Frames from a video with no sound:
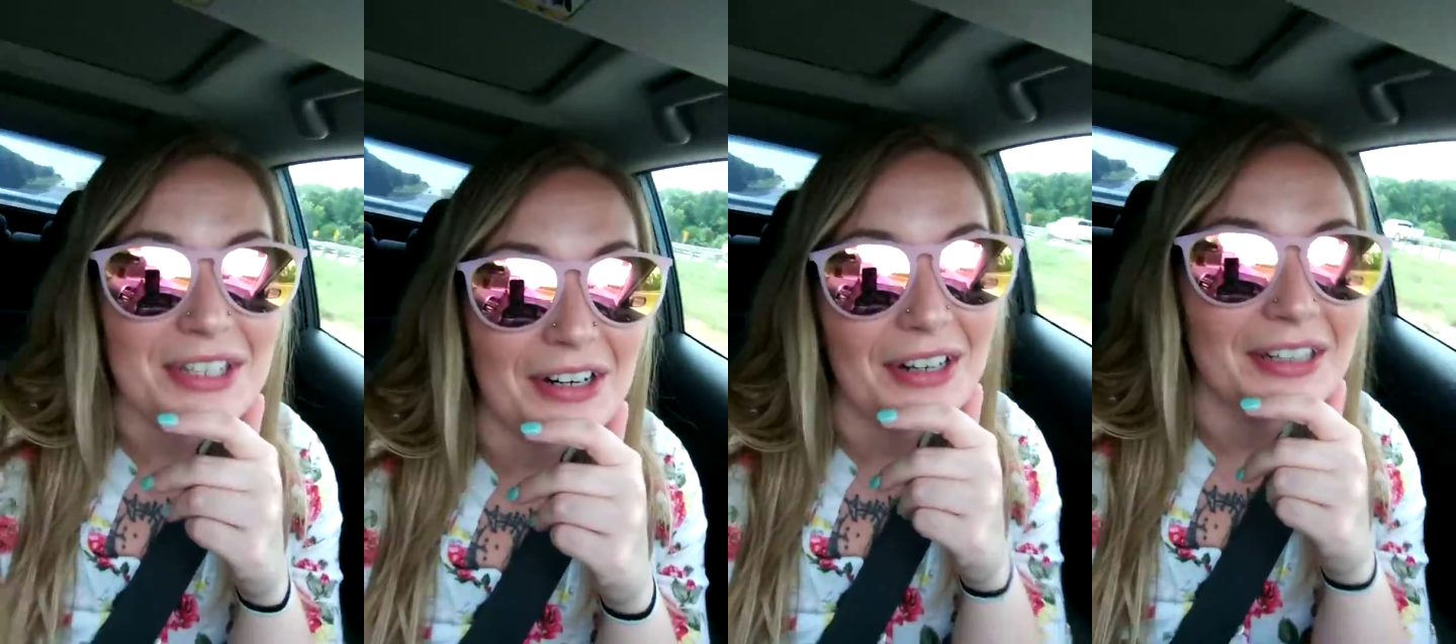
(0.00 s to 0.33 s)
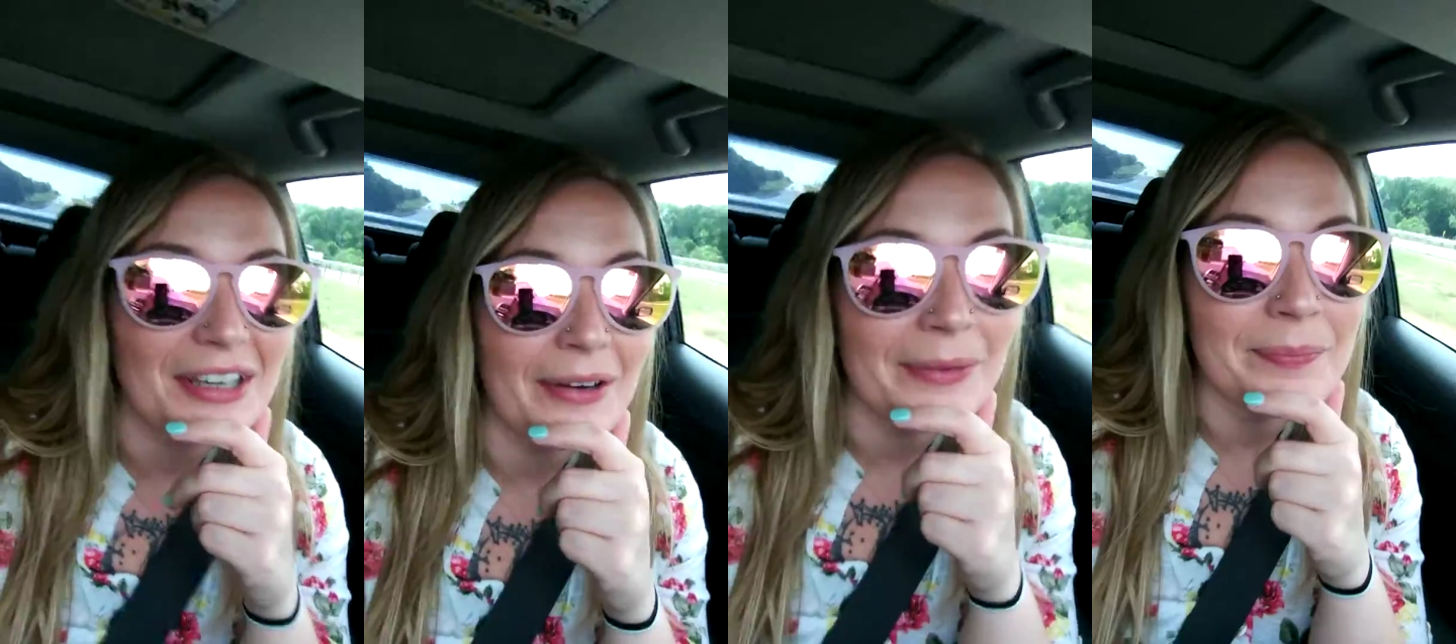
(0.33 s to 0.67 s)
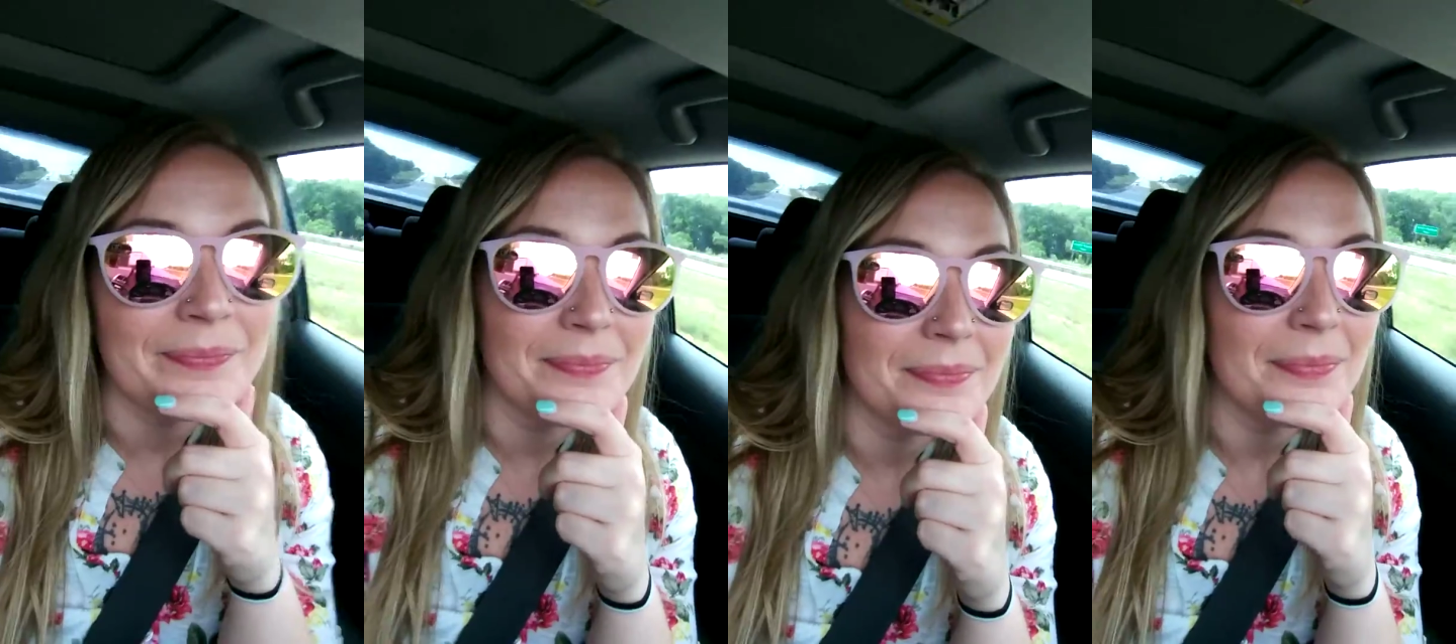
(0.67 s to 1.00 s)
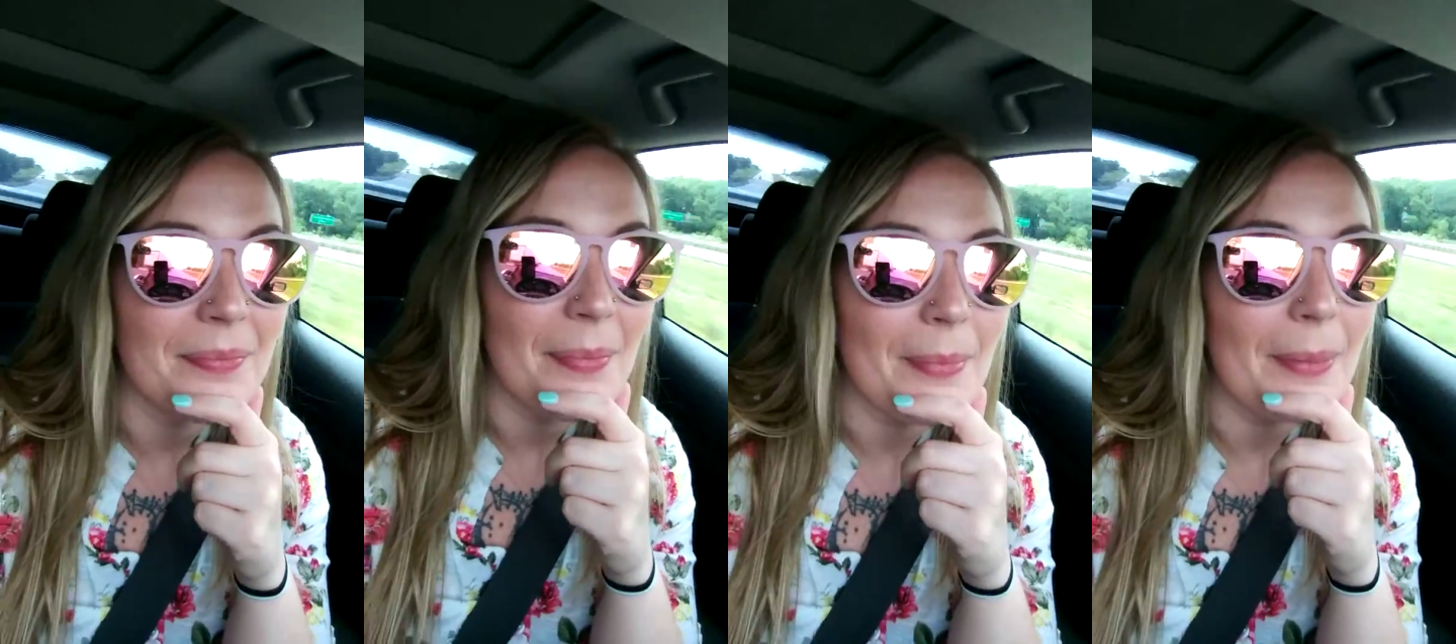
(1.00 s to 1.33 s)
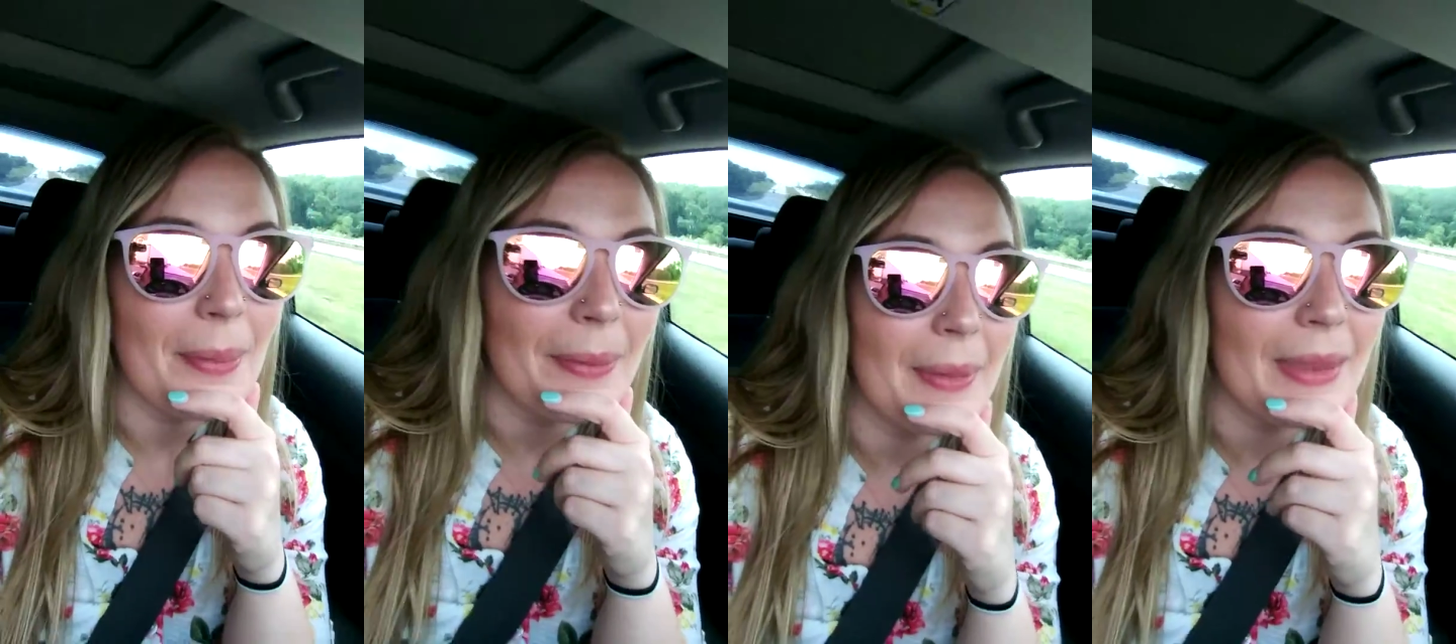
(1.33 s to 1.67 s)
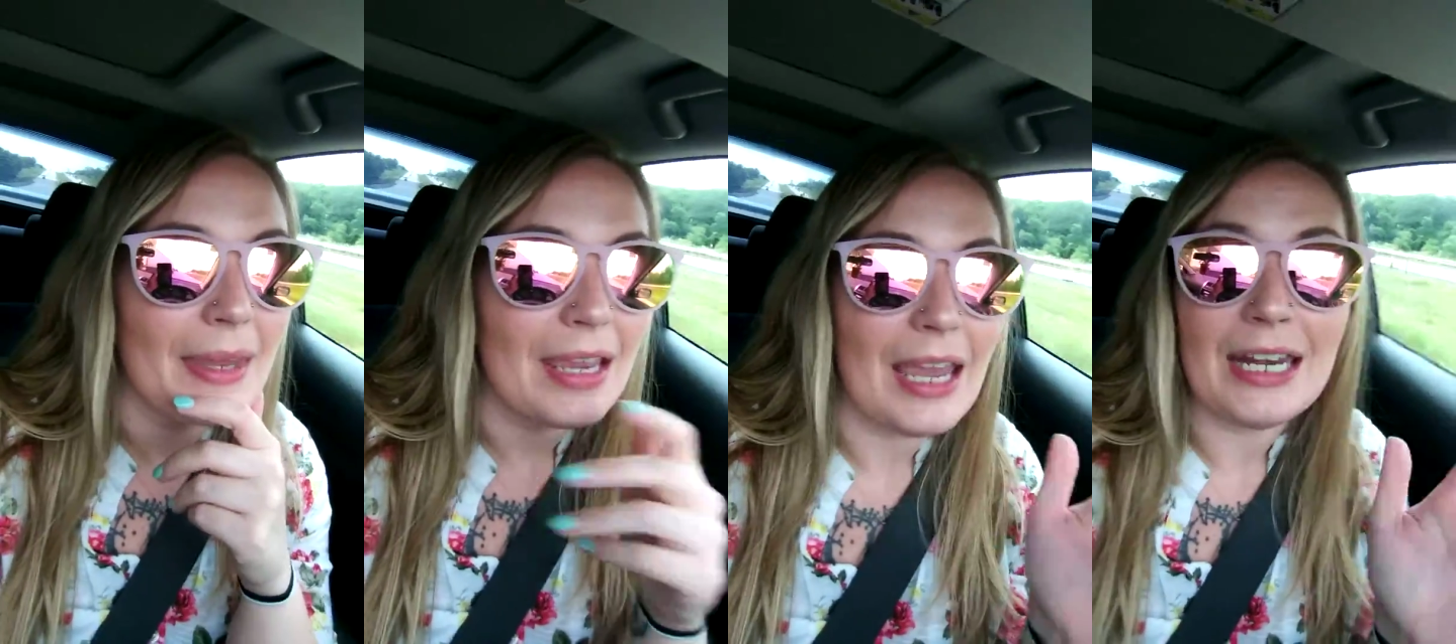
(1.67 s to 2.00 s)
on here.
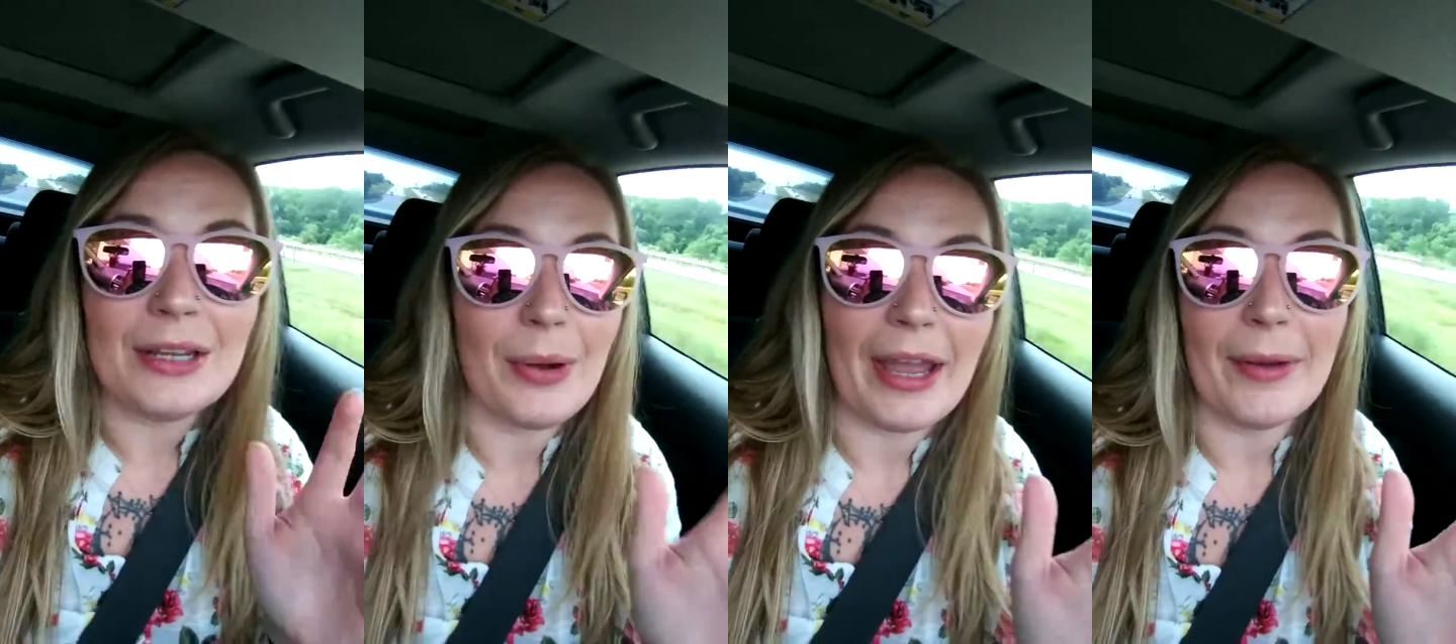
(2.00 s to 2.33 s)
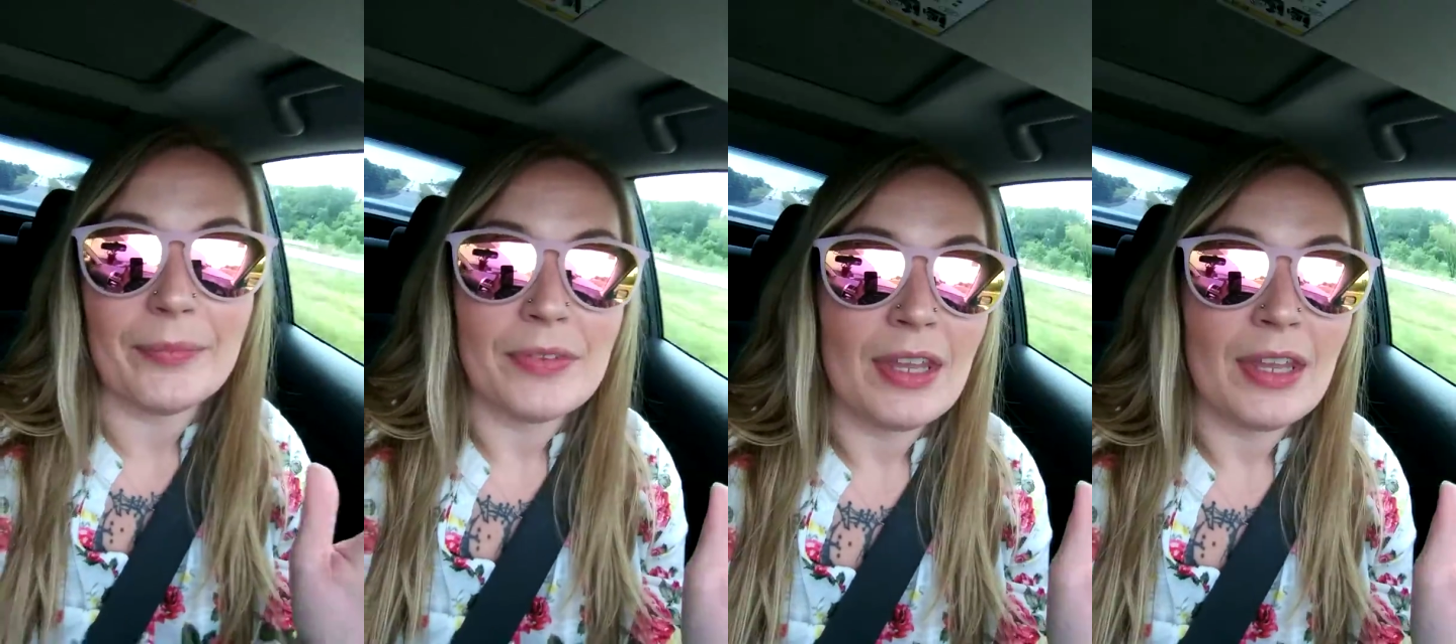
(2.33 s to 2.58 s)
Anyway,